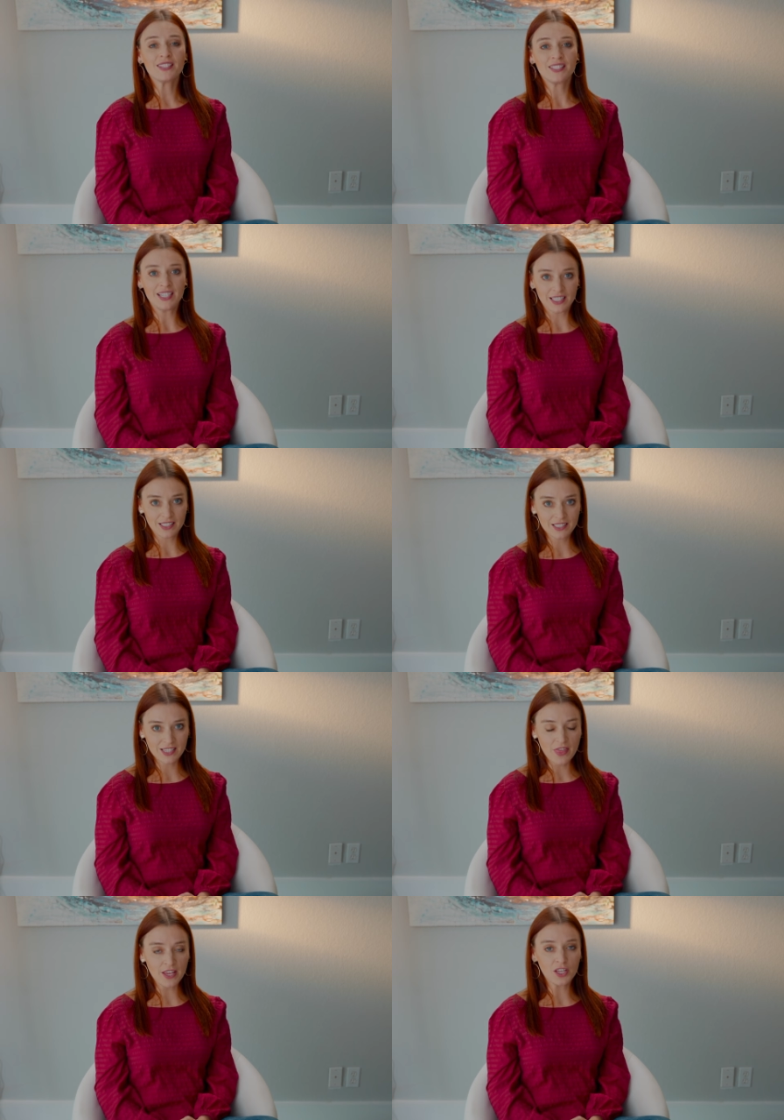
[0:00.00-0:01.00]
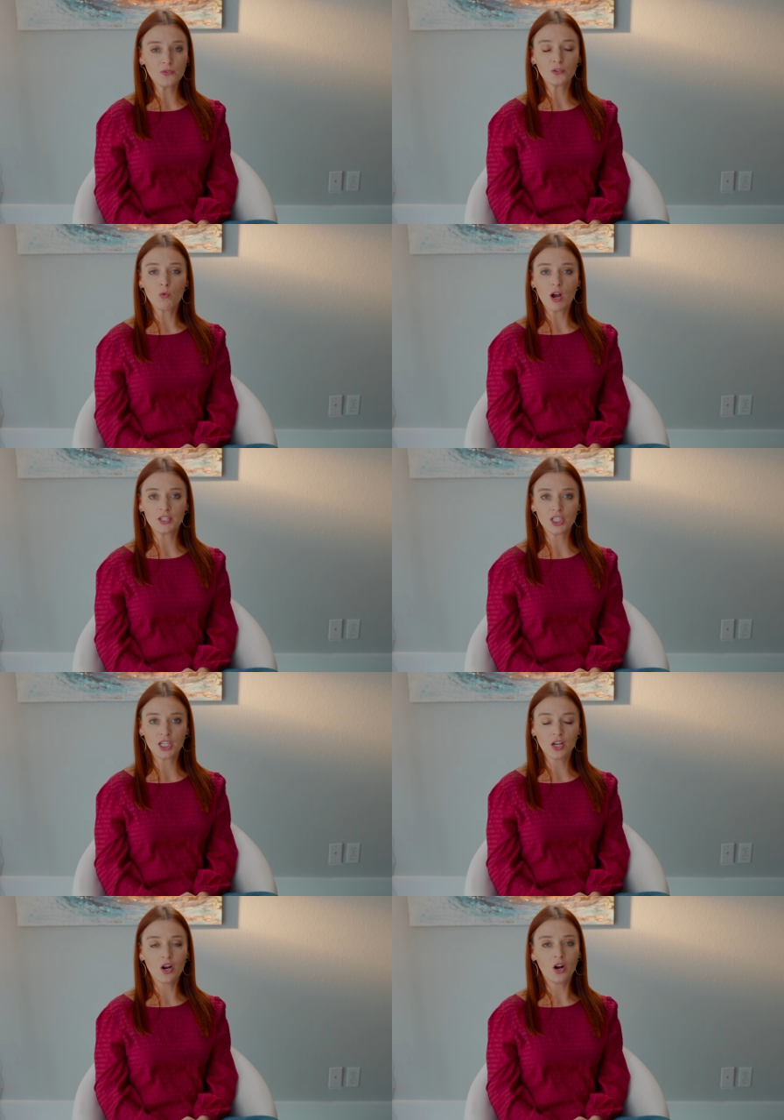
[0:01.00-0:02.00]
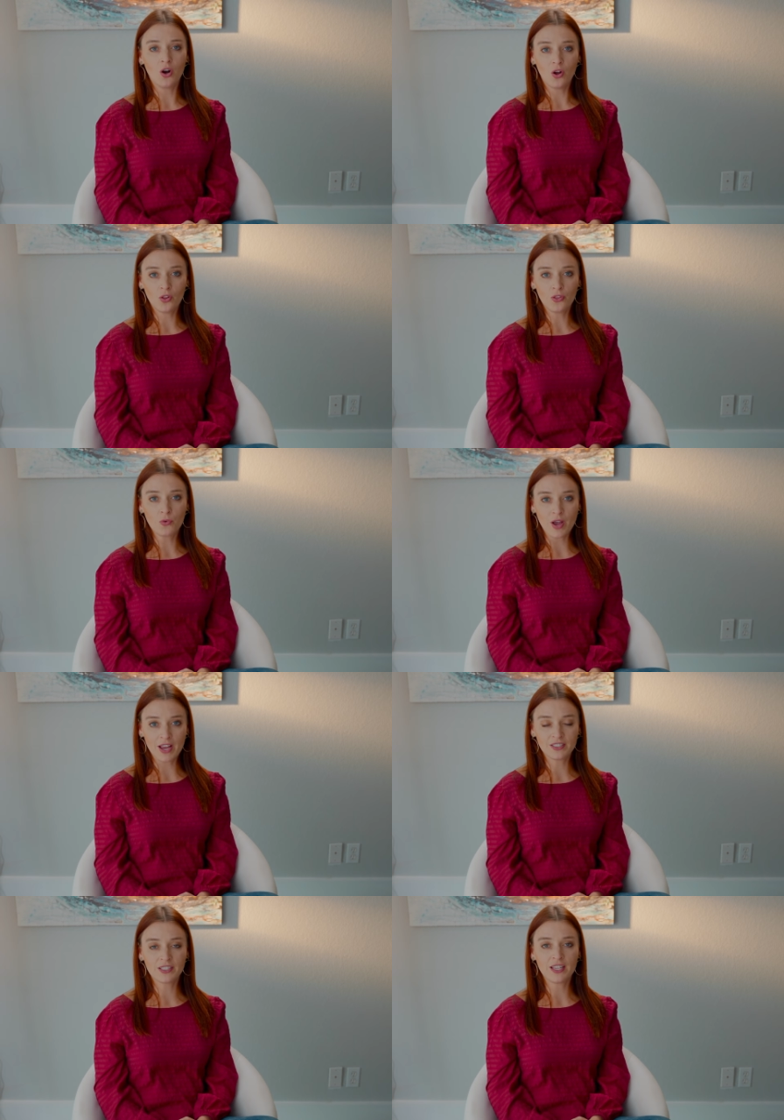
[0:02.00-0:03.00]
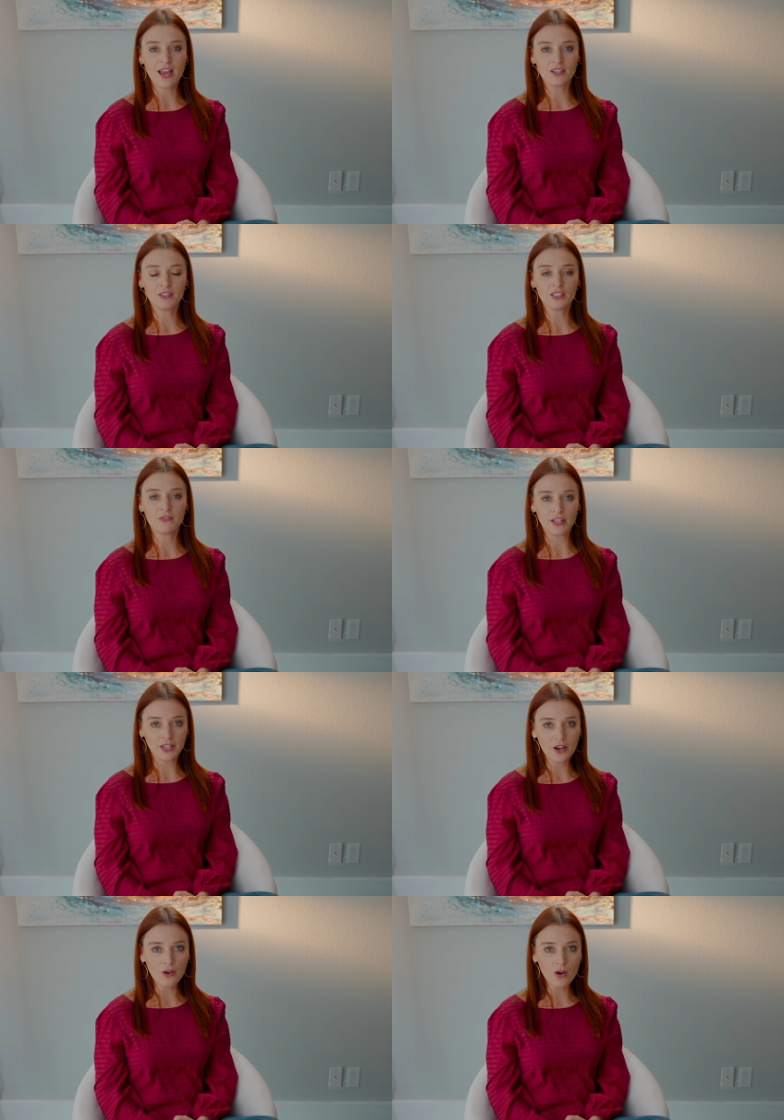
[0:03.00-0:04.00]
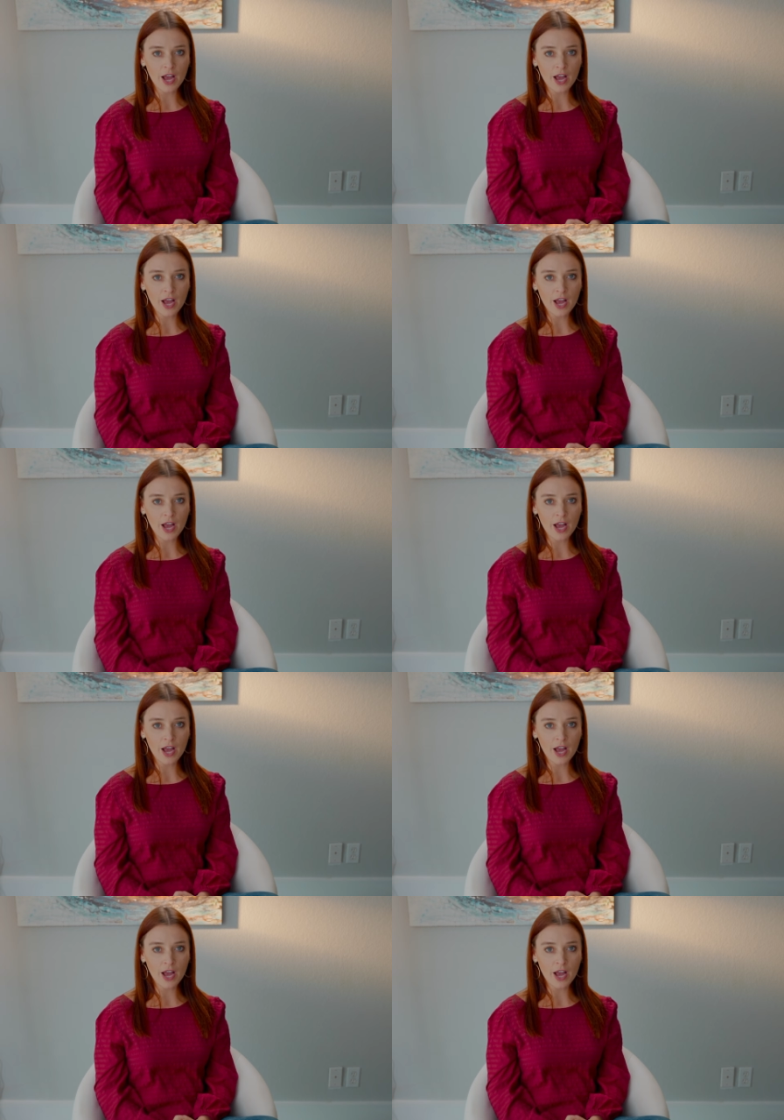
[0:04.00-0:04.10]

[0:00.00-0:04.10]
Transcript: six, thank you for watching all the way to the end of this video.